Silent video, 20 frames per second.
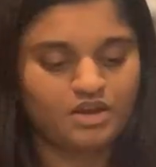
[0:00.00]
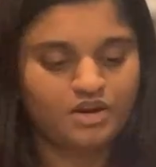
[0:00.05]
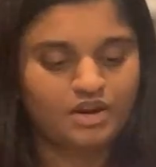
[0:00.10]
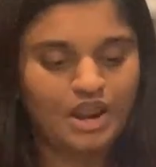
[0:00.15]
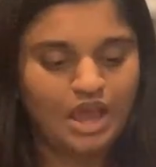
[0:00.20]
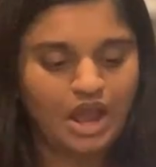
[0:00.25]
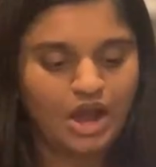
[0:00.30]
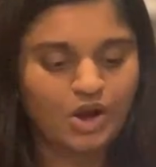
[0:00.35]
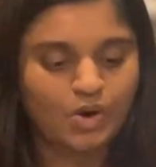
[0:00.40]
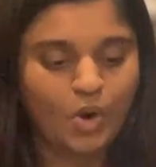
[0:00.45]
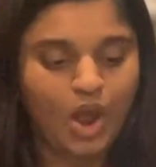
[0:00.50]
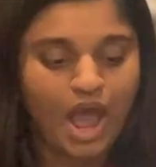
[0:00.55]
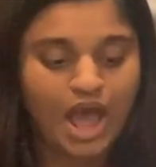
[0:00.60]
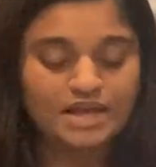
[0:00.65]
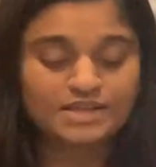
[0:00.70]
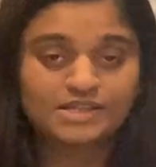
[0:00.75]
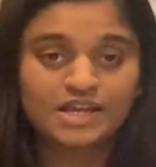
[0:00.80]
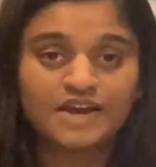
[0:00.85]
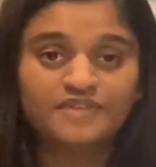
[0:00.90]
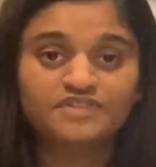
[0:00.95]
Now,
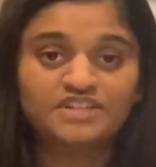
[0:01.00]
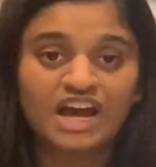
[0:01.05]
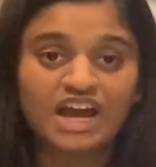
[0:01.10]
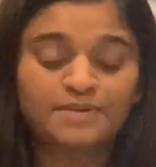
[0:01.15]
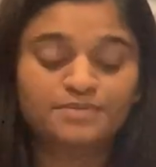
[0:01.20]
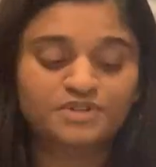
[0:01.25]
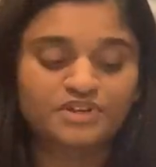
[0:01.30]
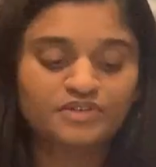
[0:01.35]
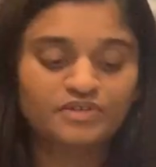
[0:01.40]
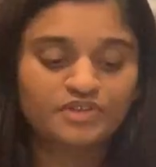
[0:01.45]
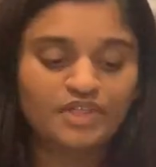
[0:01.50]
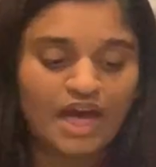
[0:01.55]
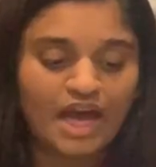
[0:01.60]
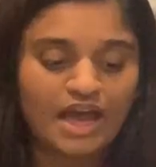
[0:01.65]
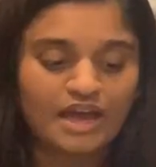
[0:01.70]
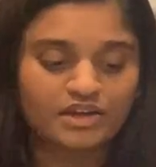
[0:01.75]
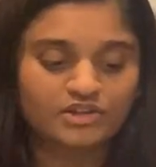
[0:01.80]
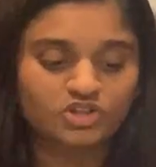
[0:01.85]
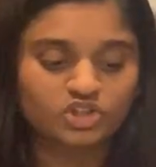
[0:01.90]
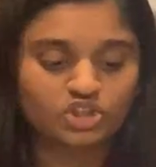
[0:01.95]
as I've typed in
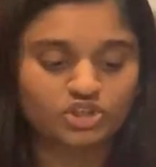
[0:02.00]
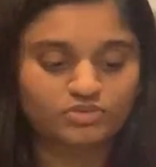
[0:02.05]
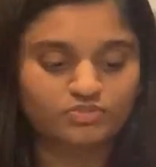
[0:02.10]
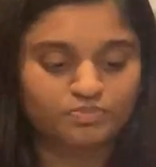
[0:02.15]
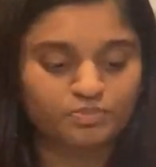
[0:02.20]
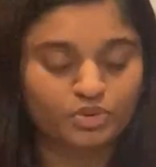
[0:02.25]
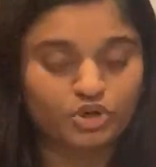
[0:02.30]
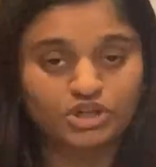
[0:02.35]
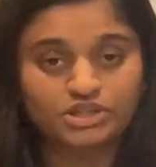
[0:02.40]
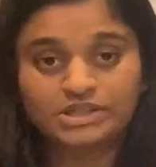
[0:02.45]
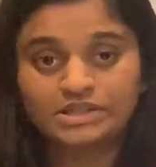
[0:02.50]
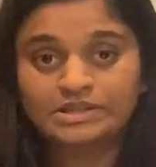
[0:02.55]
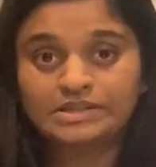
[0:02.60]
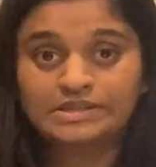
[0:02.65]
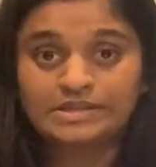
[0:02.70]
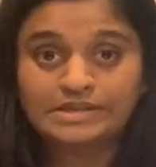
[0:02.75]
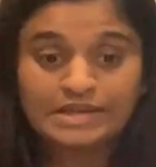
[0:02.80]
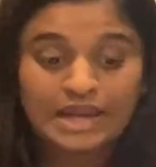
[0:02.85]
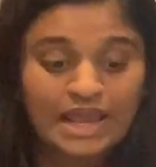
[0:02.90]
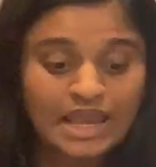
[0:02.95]
that
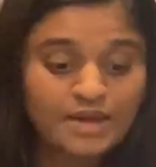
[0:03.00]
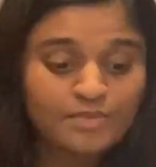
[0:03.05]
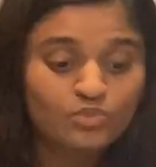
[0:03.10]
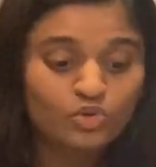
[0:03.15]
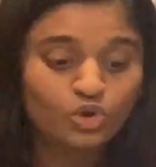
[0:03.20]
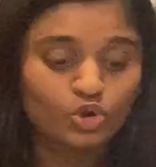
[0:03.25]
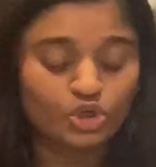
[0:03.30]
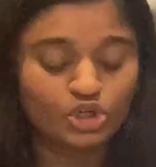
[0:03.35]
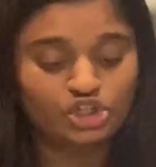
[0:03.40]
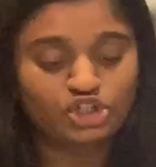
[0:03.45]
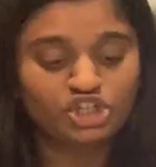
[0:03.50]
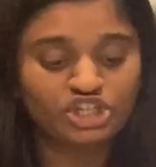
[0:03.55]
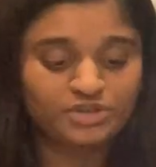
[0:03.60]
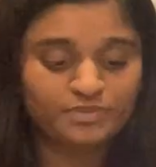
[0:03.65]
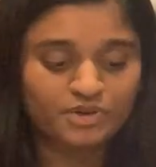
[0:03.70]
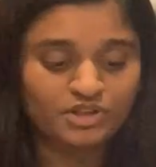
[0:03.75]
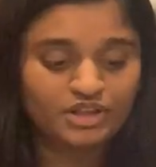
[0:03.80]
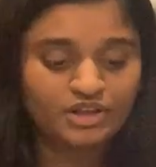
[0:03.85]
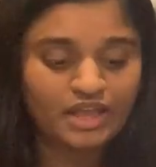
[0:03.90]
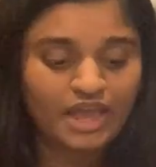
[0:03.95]
person's name or
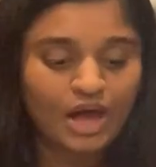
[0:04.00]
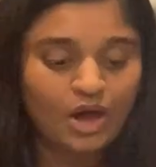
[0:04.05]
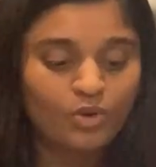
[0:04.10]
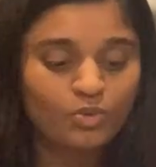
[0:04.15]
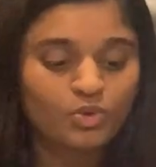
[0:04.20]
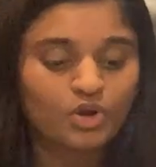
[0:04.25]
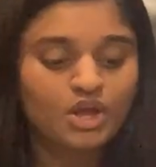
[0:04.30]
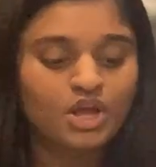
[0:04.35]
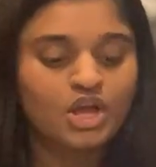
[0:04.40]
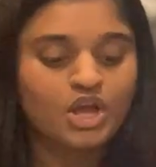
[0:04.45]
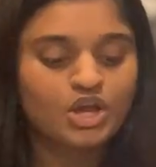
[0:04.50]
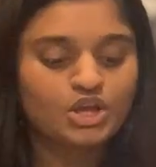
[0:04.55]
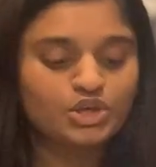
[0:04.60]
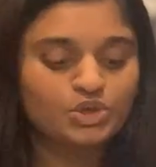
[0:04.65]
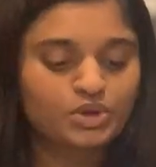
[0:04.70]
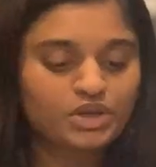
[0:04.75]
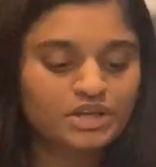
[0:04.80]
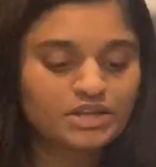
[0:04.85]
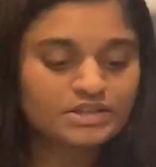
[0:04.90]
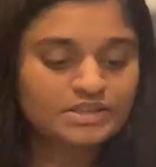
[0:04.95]
Gmail account,
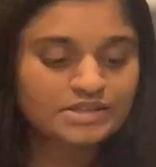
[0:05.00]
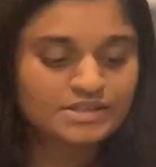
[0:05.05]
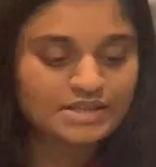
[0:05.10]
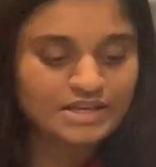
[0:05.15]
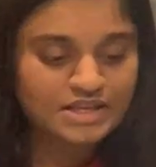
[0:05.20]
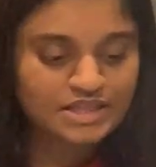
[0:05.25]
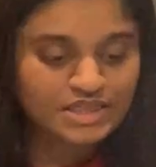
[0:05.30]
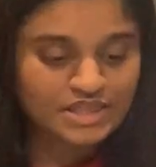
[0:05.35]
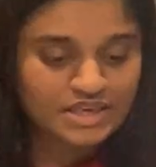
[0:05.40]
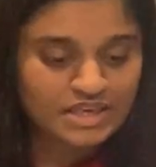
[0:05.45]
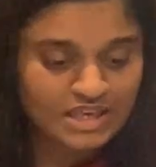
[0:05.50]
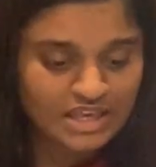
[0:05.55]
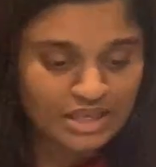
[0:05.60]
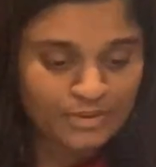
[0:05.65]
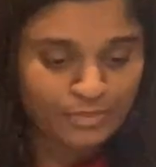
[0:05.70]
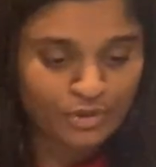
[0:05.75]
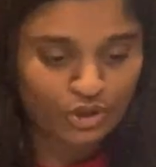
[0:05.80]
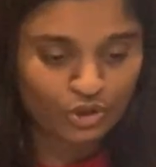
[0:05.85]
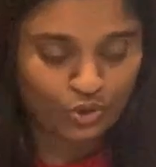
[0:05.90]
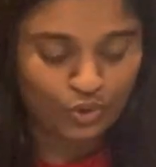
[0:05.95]
you can see the
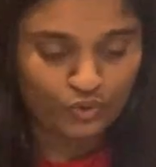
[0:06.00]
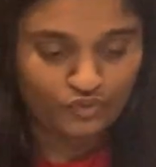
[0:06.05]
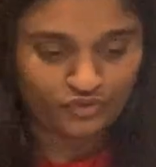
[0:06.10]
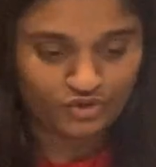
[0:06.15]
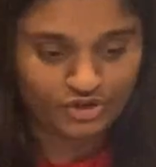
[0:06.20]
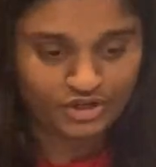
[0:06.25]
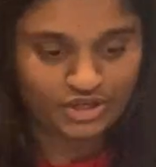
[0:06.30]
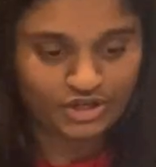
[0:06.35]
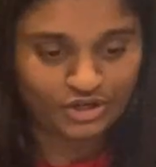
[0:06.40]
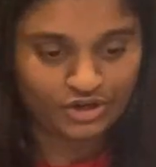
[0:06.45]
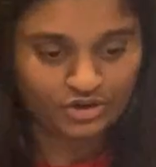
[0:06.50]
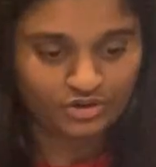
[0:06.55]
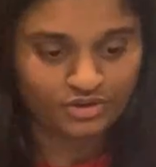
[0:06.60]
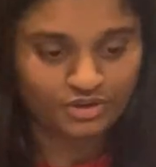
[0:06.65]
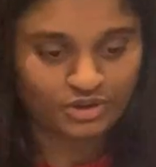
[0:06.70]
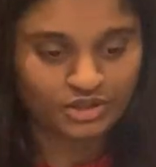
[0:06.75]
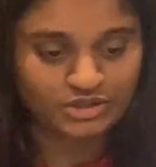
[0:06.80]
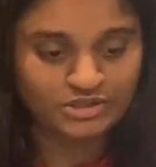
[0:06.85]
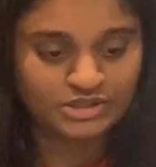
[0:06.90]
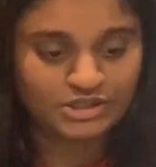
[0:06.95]
email over here.
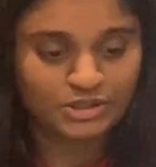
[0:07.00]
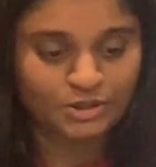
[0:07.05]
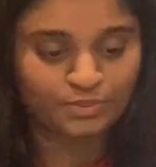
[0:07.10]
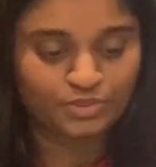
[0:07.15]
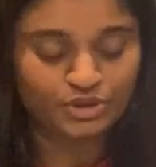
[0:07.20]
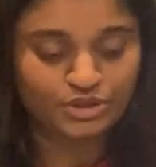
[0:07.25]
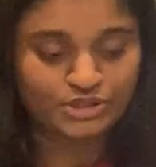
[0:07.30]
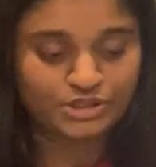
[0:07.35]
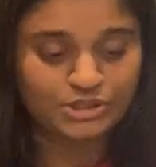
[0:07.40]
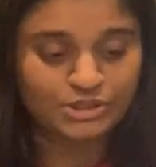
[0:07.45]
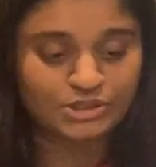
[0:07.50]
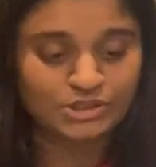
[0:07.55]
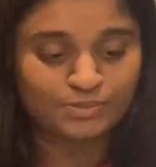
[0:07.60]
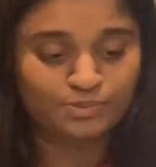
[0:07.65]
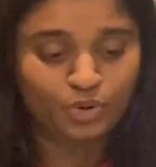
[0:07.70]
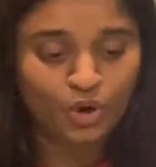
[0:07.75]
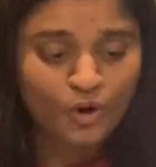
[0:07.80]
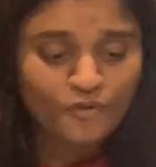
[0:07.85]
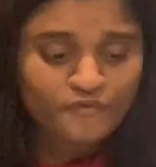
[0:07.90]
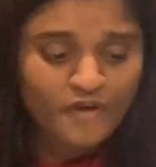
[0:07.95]
You can see the person's
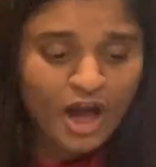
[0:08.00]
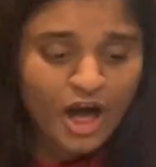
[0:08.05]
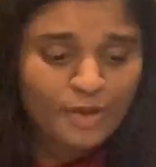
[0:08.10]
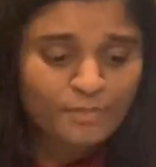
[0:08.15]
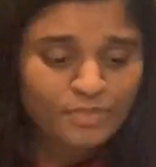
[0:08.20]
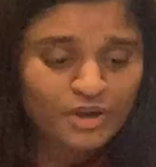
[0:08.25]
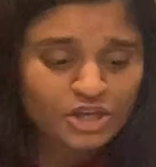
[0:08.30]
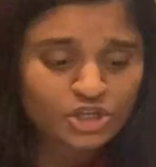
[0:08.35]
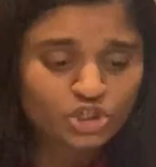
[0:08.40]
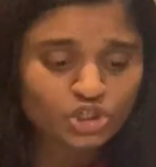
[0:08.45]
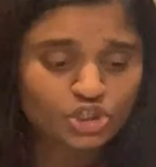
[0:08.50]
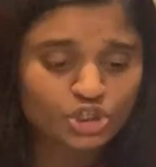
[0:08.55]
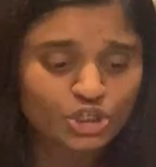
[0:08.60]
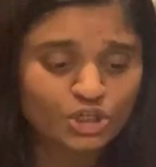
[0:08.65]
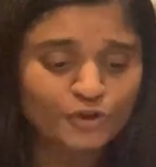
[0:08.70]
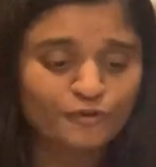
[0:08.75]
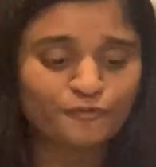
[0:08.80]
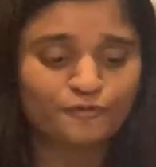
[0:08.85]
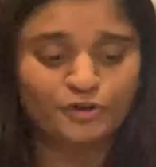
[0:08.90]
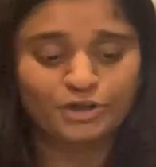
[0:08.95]
profile
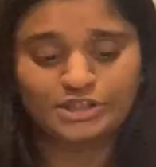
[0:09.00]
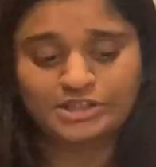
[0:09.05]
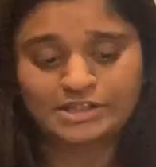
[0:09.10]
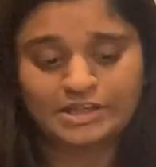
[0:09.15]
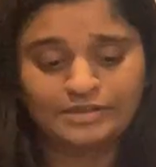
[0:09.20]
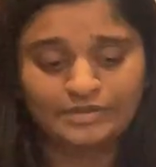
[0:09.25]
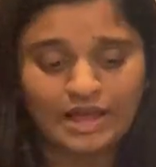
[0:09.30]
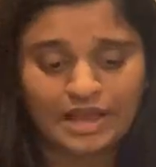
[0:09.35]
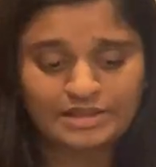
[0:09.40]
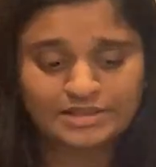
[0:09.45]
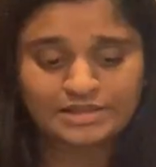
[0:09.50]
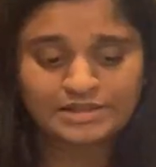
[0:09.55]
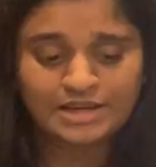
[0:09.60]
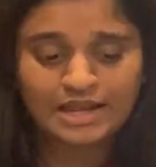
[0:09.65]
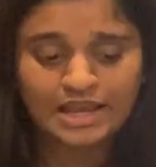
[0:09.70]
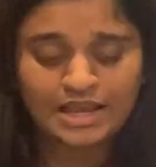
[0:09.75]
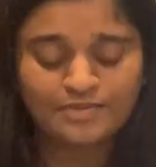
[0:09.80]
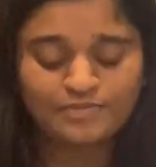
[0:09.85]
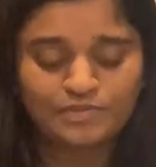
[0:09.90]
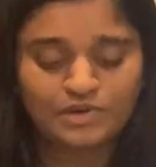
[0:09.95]
picture, first and last
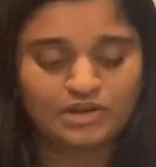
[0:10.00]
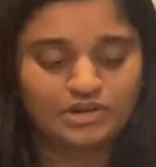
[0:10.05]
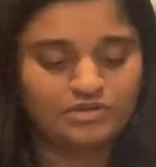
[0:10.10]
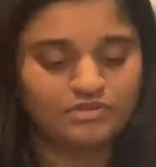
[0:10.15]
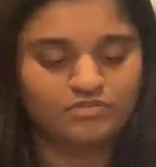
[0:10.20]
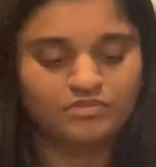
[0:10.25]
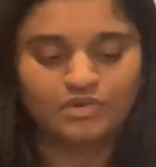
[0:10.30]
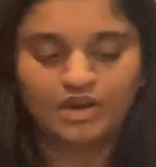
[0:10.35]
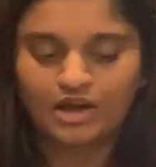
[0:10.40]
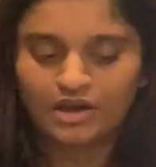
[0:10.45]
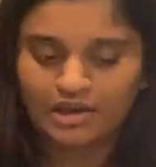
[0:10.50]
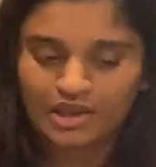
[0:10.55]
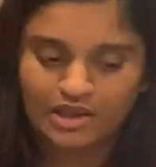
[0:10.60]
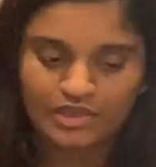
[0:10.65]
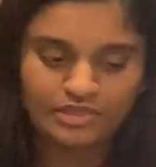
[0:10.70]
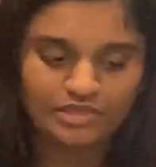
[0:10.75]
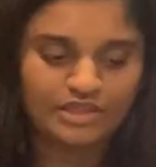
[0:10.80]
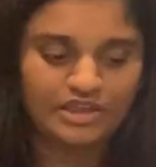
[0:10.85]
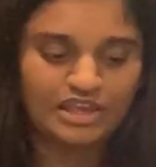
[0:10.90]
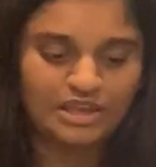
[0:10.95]
name, and
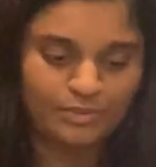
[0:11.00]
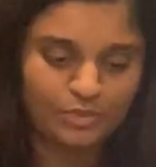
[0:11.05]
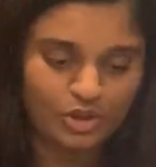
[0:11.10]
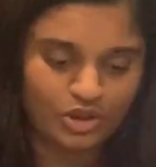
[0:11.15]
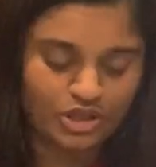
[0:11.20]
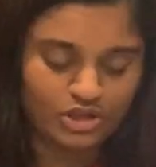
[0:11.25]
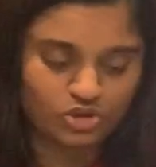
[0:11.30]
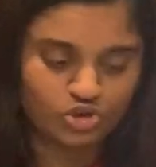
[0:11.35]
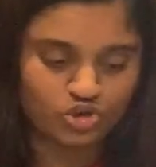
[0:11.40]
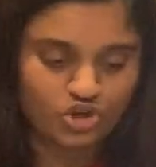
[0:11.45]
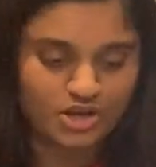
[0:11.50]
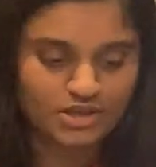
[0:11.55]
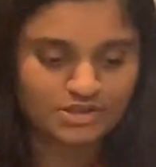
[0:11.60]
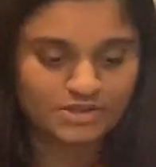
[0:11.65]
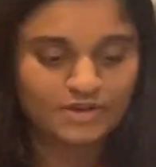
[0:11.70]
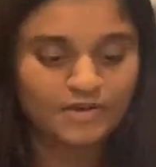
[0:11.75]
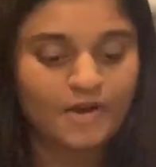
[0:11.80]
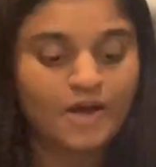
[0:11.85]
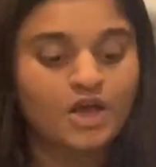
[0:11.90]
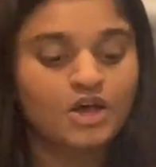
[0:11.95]
again, the email
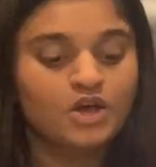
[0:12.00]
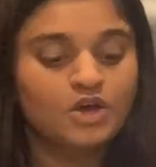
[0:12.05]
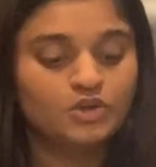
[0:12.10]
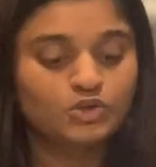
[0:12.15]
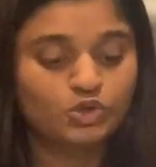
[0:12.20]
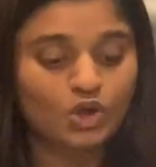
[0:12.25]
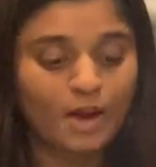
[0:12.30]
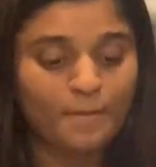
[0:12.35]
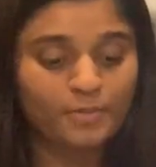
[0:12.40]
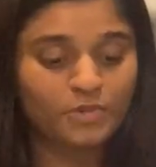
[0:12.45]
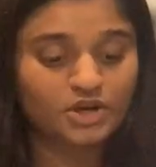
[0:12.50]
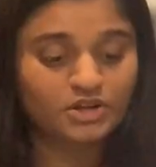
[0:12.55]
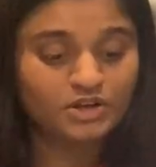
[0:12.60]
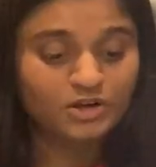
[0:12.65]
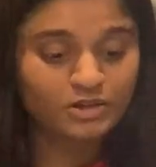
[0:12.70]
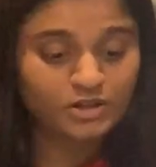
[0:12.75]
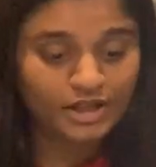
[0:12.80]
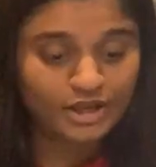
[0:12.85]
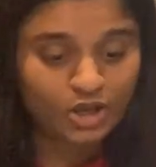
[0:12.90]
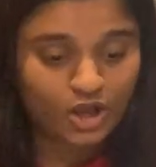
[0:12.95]
address. So I'm going to
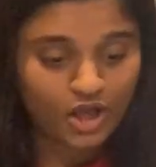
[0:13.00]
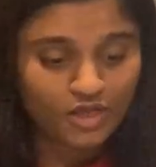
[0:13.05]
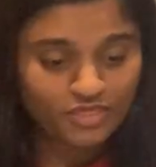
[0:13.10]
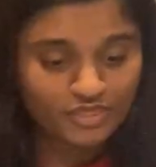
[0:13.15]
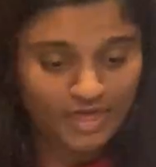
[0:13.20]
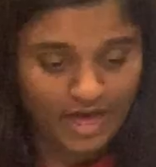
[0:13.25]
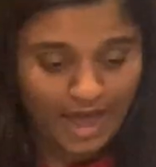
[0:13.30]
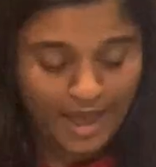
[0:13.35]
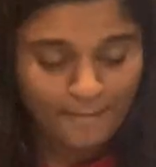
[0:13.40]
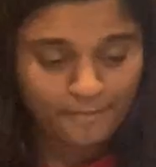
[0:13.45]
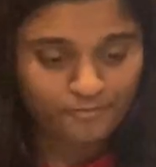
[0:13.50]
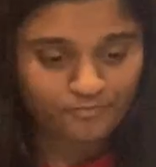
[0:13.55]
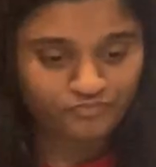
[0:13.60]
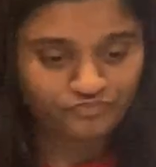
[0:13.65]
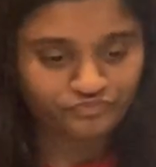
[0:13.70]
click on that.